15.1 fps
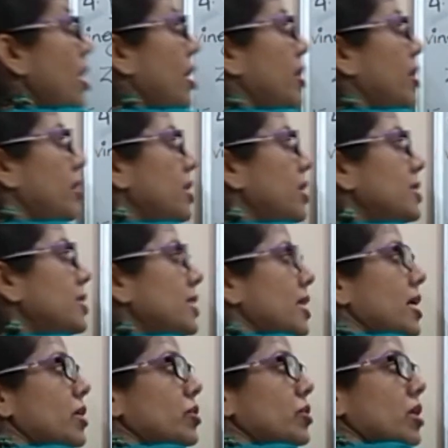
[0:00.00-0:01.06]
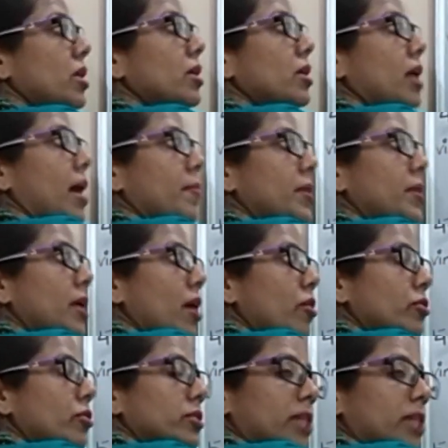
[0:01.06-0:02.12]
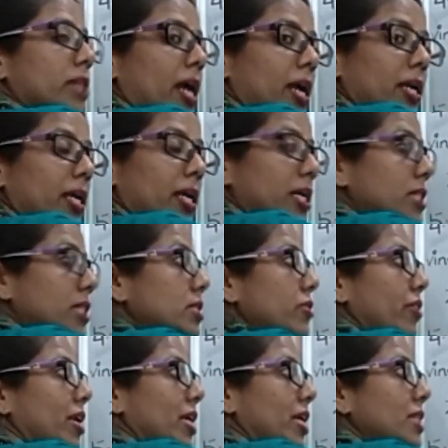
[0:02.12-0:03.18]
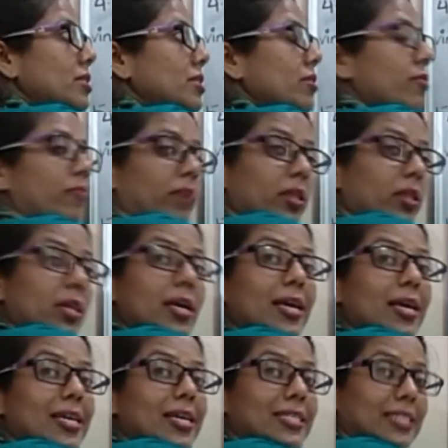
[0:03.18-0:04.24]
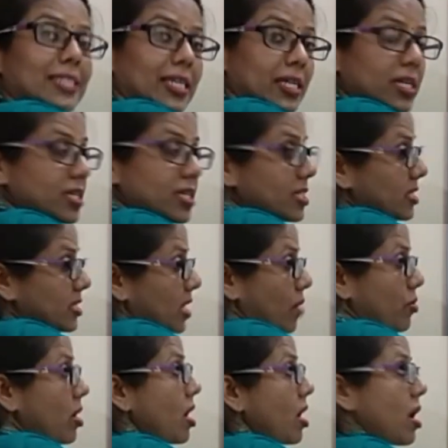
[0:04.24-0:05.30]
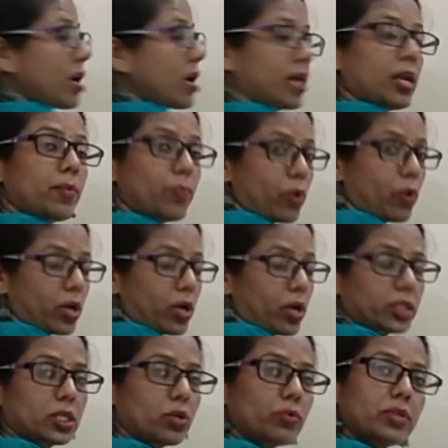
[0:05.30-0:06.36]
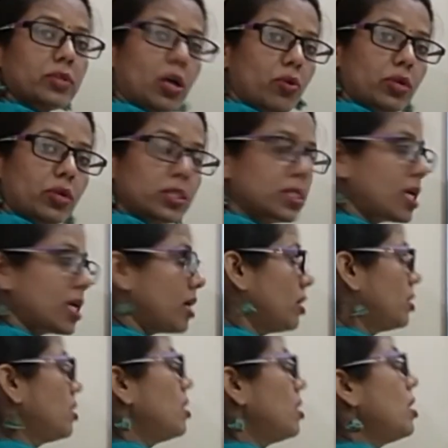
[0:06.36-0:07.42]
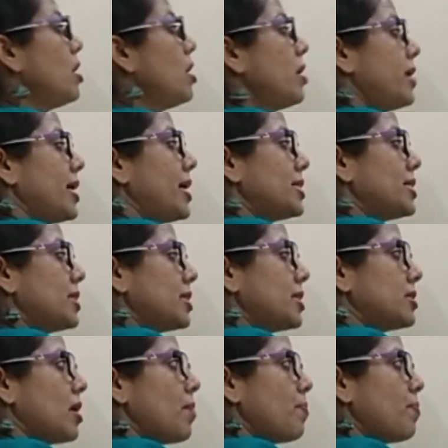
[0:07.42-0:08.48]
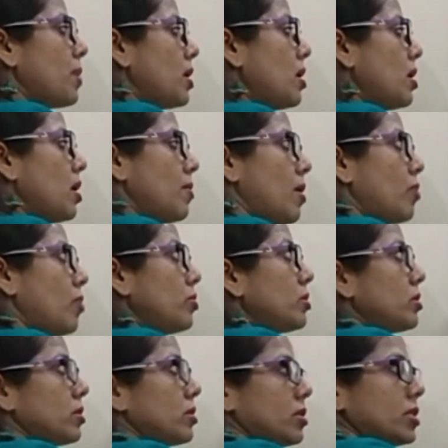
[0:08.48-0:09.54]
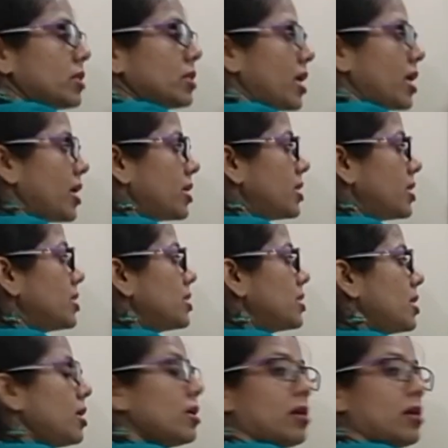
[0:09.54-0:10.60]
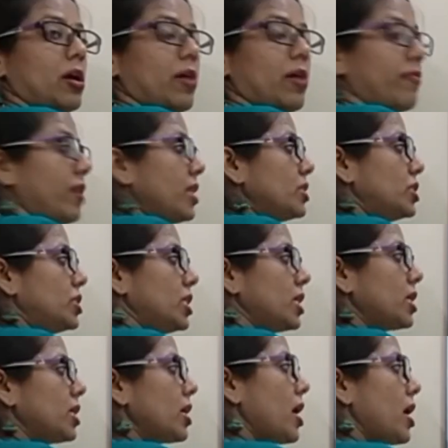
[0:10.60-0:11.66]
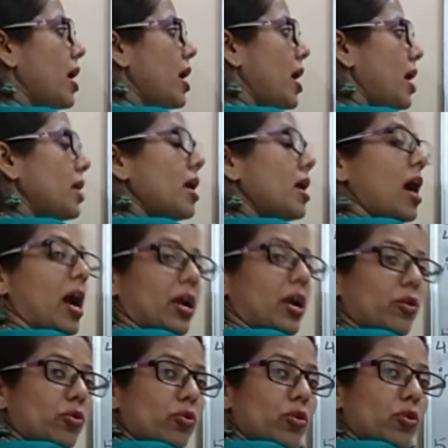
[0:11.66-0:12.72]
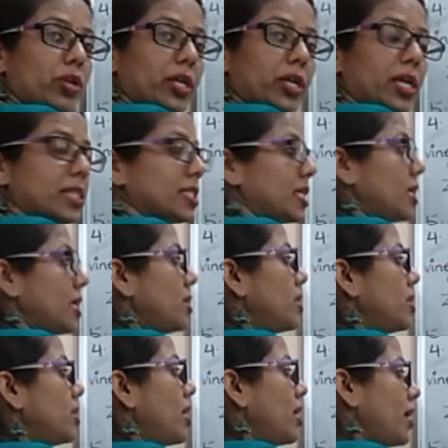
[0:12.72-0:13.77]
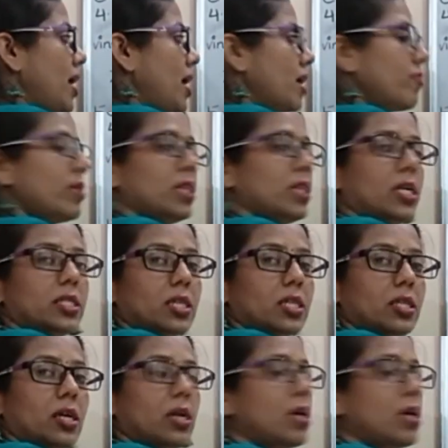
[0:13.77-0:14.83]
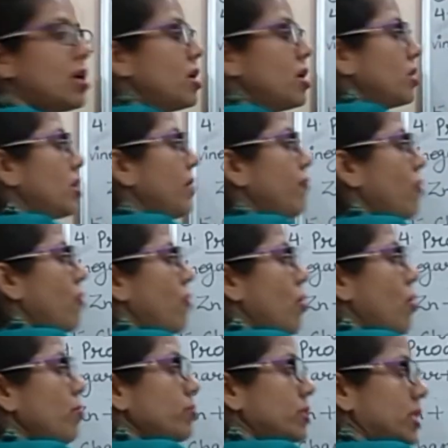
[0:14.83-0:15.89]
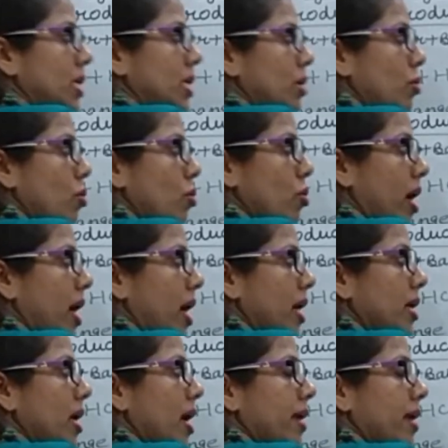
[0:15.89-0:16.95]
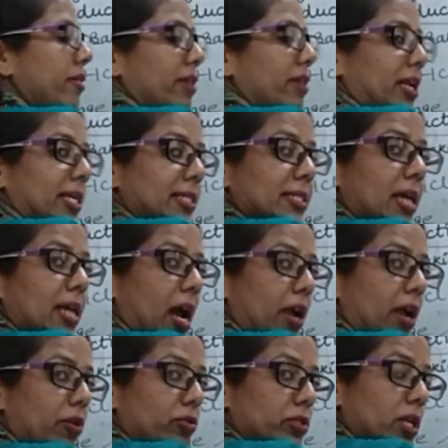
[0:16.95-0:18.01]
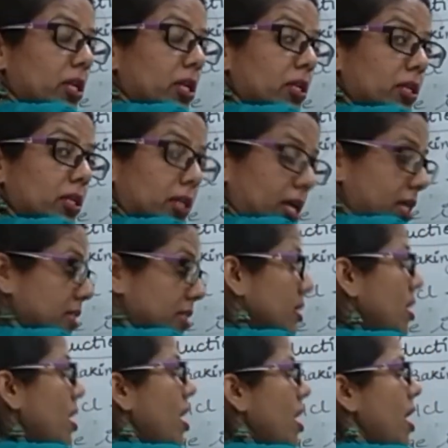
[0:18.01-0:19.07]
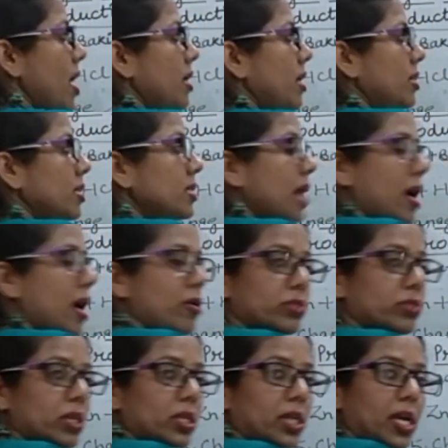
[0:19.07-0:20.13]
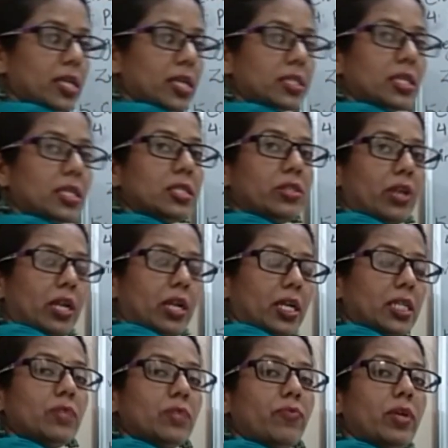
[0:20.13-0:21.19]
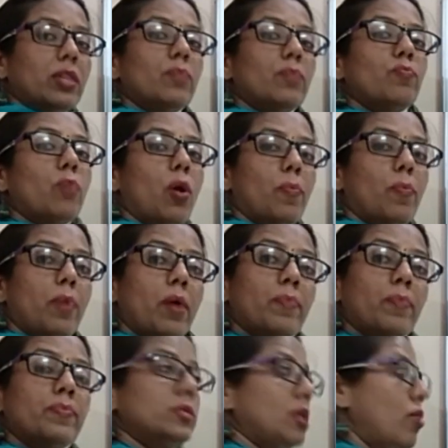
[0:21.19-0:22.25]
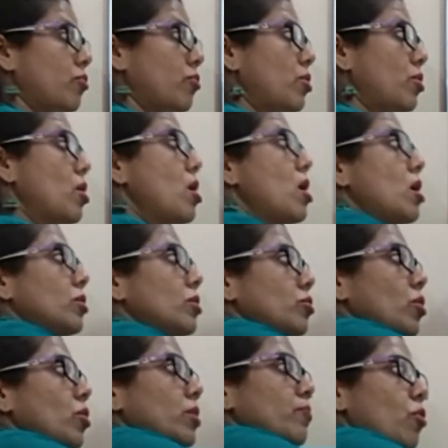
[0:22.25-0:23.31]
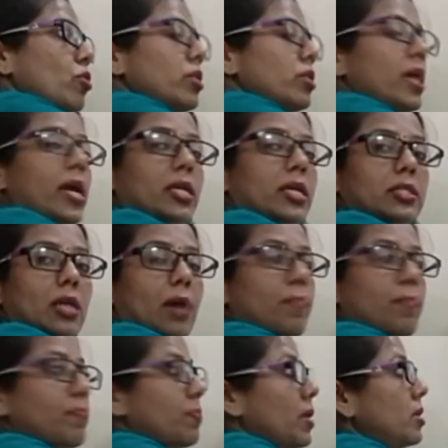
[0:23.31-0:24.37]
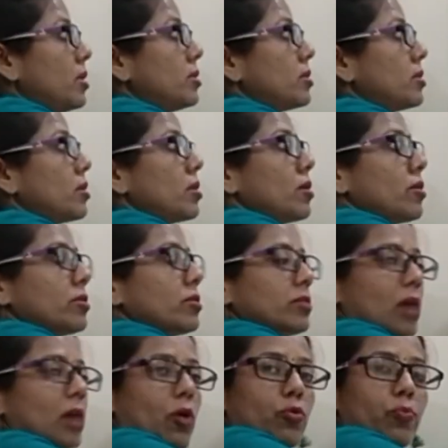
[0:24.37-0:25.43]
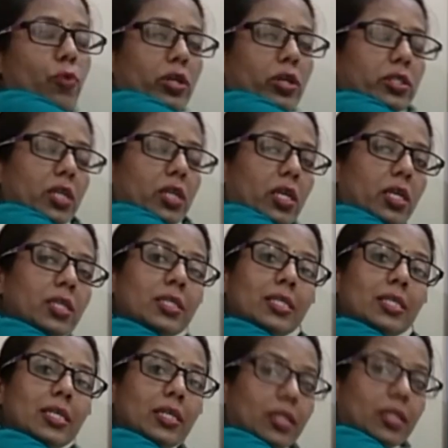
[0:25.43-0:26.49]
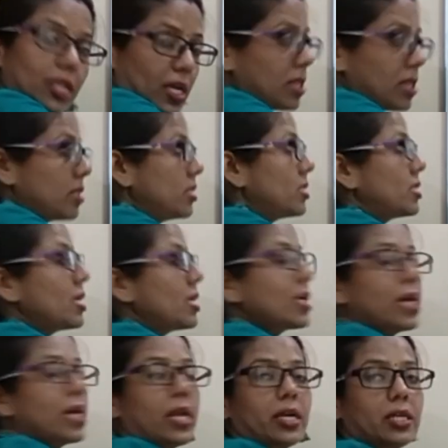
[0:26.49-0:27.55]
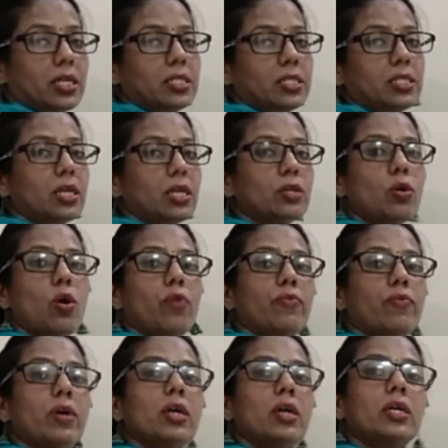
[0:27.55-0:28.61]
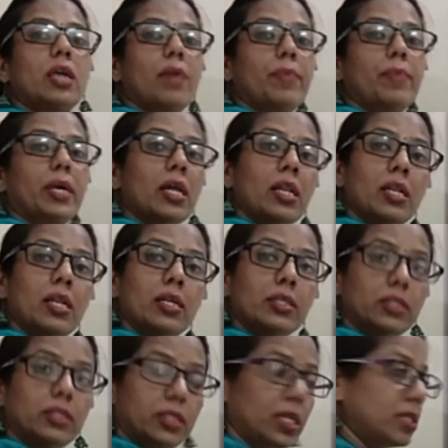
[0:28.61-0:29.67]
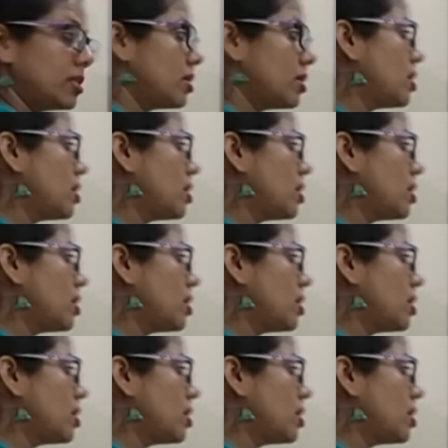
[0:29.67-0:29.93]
In this reaction, carbon dioxide is released with hissing sound. Again, production of sound is there. Next example about this characteristic, when zinc and hydrochloric acid they react with each other, they form zinc chloride and release hydrogen gas. And this hydrogen gas is released with pop-up sound. So in both the examples, sound production is there. This is a characteristic of a chemical chain.